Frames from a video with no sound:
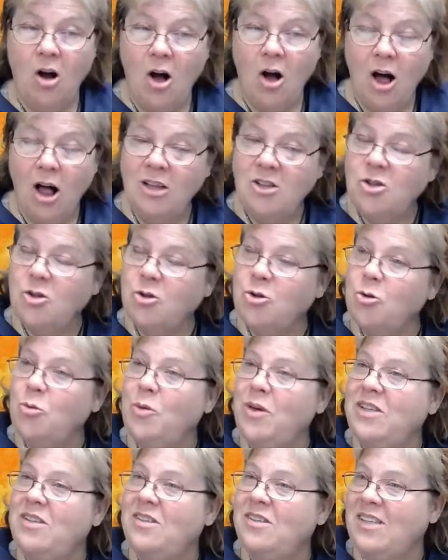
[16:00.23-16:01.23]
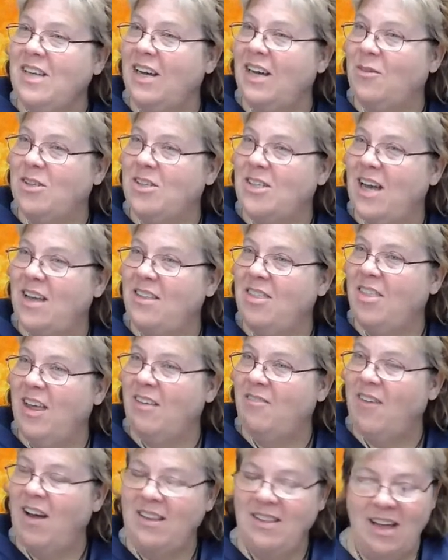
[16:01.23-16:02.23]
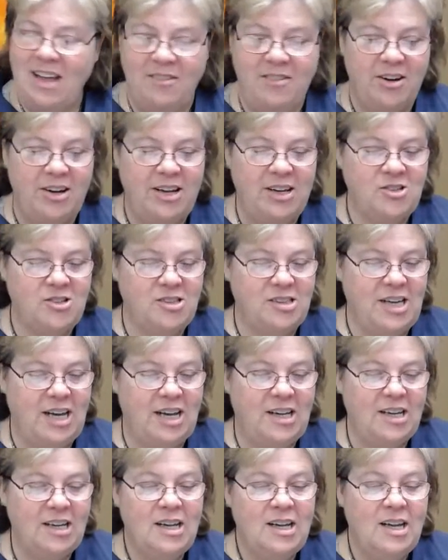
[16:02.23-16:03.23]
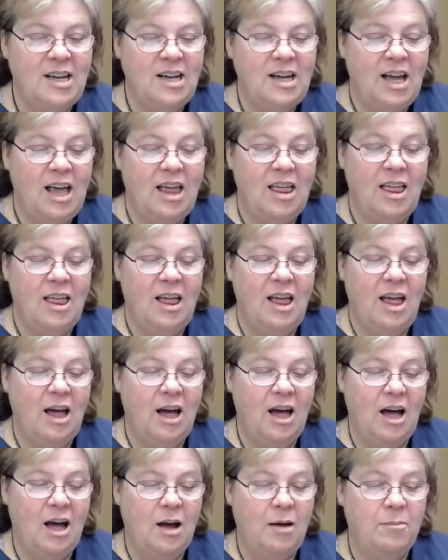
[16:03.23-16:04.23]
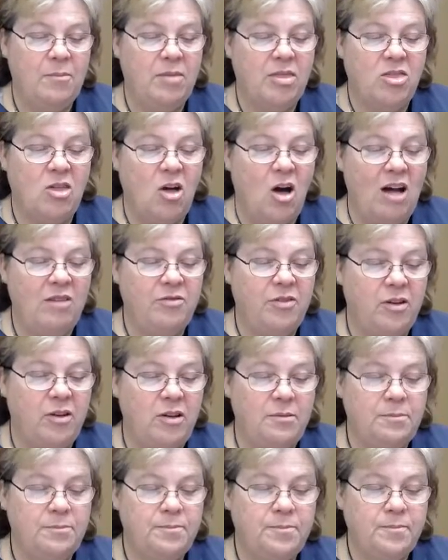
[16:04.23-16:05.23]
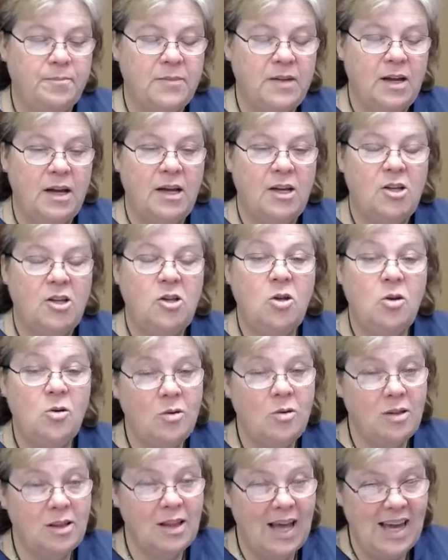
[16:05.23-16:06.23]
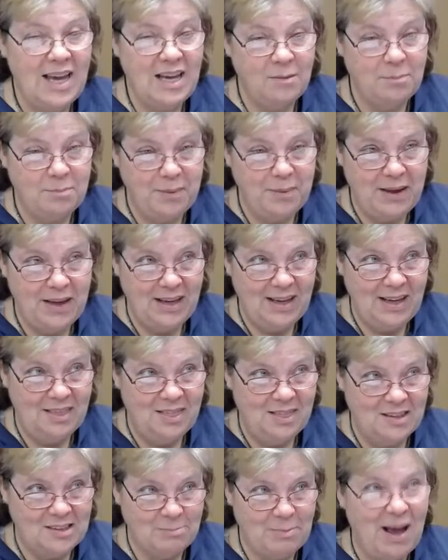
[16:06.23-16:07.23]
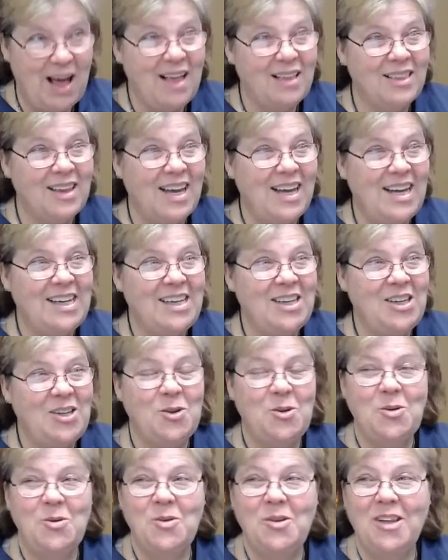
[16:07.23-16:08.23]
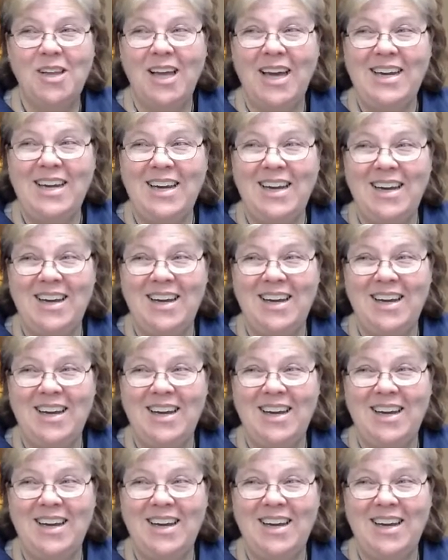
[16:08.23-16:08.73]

altruistic, which I find that very interesting. Huh. Thoughtful. You like being in the spotlight. You like